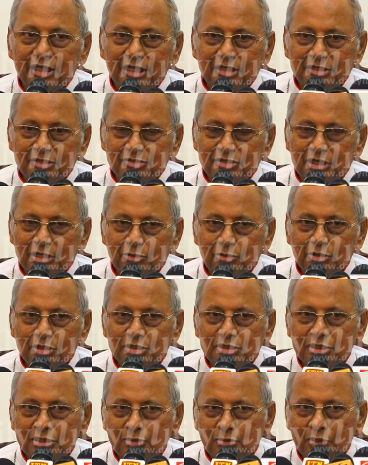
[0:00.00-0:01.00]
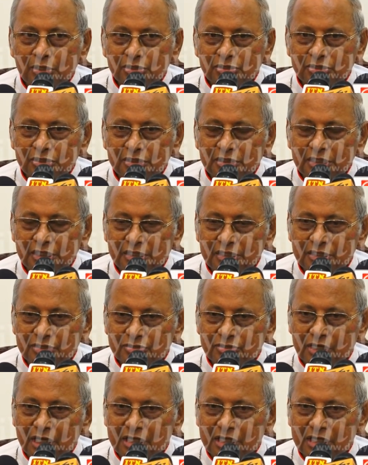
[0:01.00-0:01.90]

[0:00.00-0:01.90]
that the security situation in this